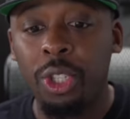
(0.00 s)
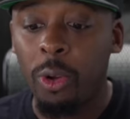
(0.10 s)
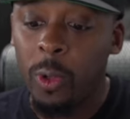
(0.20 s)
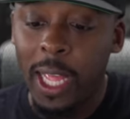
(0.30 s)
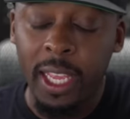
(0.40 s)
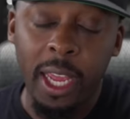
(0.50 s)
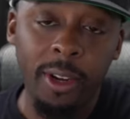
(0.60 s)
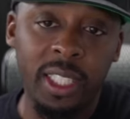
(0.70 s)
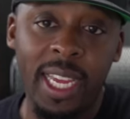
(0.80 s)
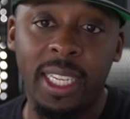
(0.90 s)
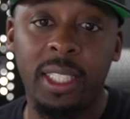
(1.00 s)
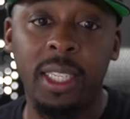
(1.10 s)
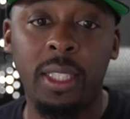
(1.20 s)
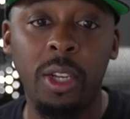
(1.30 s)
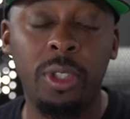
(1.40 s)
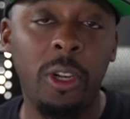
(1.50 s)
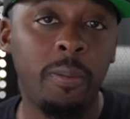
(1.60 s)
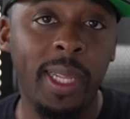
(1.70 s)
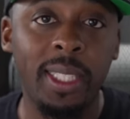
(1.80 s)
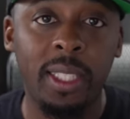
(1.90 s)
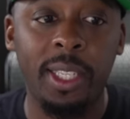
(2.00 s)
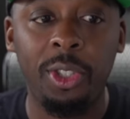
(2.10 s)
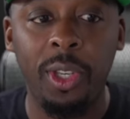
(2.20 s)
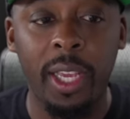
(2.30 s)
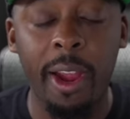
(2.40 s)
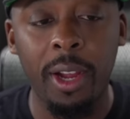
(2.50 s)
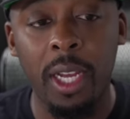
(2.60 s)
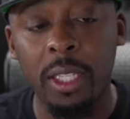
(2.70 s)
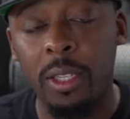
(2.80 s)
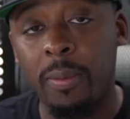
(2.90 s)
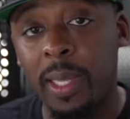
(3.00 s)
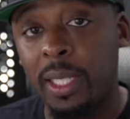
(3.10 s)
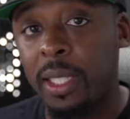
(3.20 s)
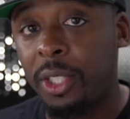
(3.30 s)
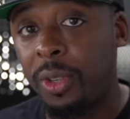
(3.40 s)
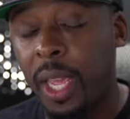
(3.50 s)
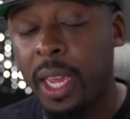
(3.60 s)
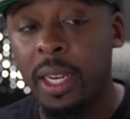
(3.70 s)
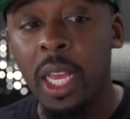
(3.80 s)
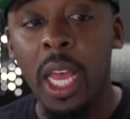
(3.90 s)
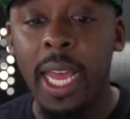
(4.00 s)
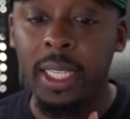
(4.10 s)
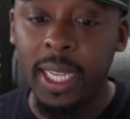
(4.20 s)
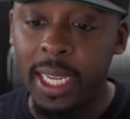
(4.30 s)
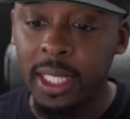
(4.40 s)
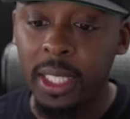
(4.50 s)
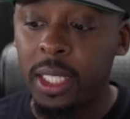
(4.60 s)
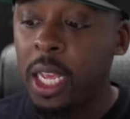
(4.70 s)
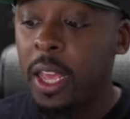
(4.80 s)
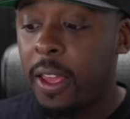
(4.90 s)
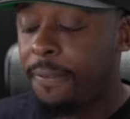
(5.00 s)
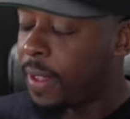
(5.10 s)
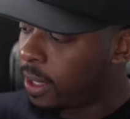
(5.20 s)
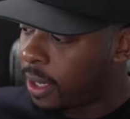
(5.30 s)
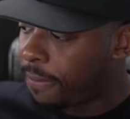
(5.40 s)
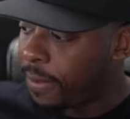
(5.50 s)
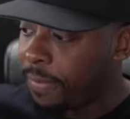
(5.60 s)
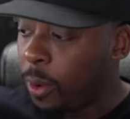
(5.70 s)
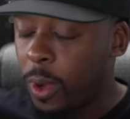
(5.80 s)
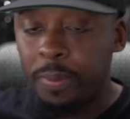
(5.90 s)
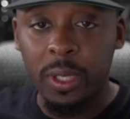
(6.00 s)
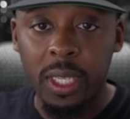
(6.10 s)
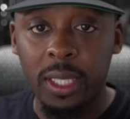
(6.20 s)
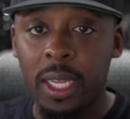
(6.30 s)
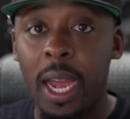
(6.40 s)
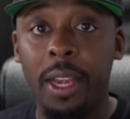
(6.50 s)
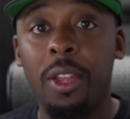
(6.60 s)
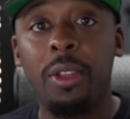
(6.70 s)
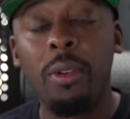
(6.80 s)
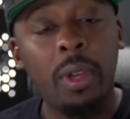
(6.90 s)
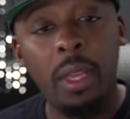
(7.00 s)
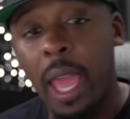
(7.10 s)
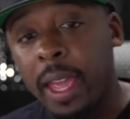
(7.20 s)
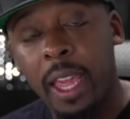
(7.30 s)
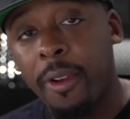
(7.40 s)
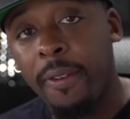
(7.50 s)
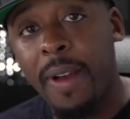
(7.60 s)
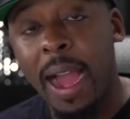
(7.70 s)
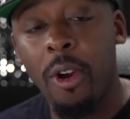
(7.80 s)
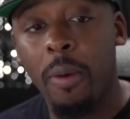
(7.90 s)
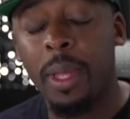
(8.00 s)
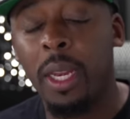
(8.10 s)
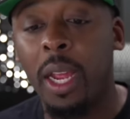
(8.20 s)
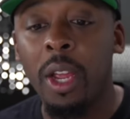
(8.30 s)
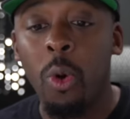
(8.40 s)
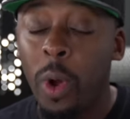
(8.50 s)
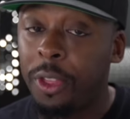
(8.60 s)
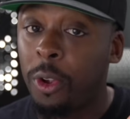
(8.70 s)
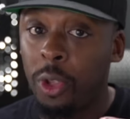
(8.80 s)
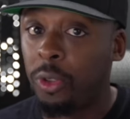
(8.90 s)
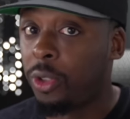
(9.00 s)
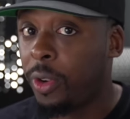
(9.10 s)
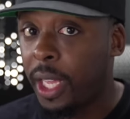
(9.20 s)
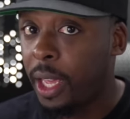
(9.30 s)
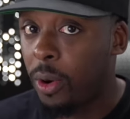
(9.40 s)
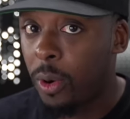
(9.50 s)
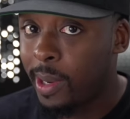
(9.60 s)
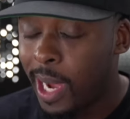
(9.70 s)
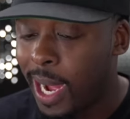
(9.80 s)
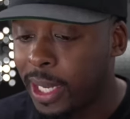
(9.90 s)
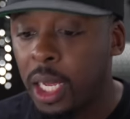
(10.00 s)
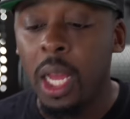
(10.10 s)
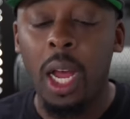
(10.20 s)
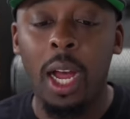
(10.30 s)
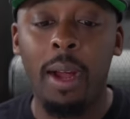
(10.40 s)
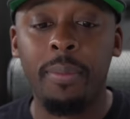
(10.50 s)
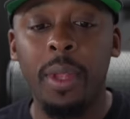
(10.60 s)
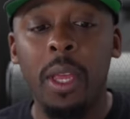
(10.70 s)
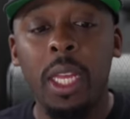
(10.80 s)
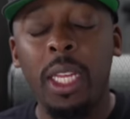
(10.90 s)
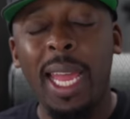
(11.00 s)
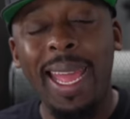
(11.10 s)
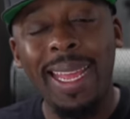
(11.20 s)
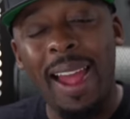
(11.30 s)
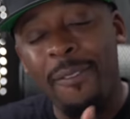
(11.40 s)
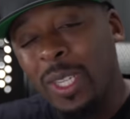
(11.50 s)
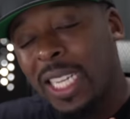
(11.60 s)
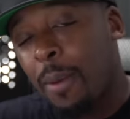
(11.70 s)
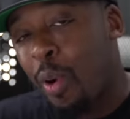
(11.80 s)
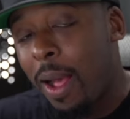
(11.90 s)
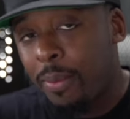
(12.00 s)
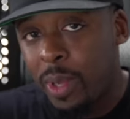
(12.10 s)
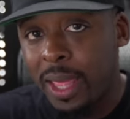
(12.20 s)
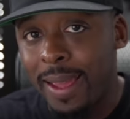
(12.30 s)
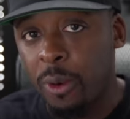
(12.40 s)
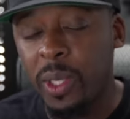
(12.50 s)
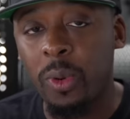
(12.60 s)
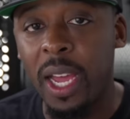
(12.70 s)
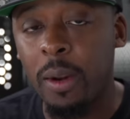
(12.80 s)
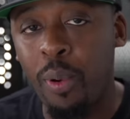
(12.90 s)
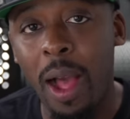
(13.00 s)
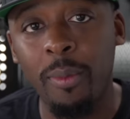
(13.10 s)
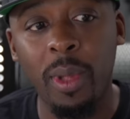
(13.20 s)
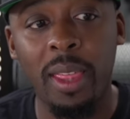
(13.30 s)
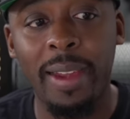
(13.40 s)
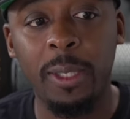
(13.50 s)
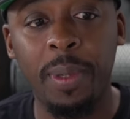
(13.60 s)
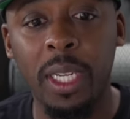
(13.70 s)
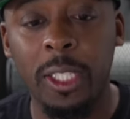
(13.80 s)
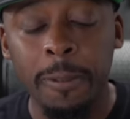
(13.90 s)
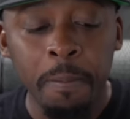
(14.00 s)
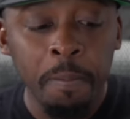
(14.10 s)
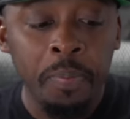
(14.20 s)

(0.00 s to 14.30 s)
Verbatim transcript: So like here in Texas, there are certain places that you can carry a gun, certain places that you can't. In Texas, if it's a fifty-one percent sign, you can't carry a firearm in there, whether you're drinking or not. Um, and I've always had a problem with that. And the reason why I had a problem with that is because